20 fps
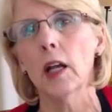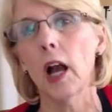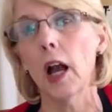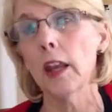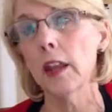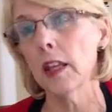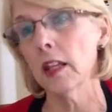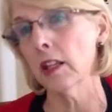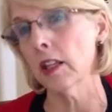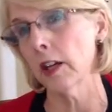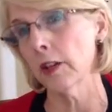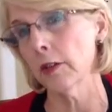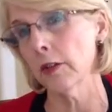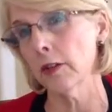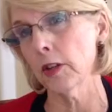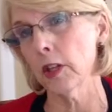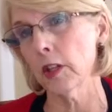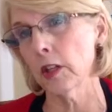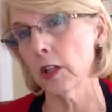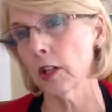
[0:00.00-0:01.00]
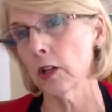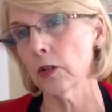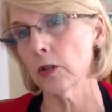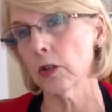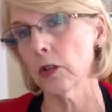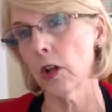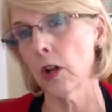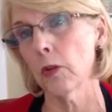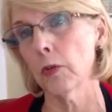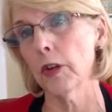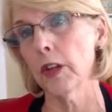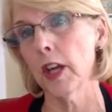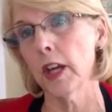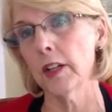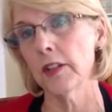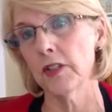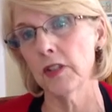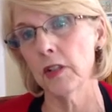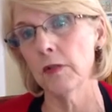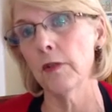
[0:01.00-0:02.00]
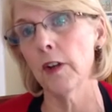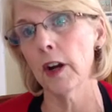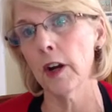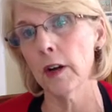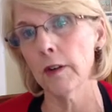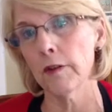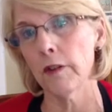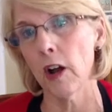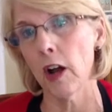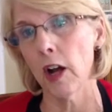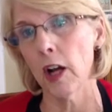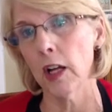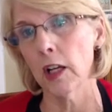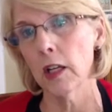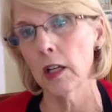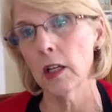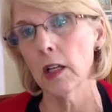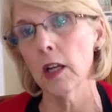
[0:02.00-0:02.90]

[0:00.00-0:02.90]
I think the other thing that goes along with that is E-Verify,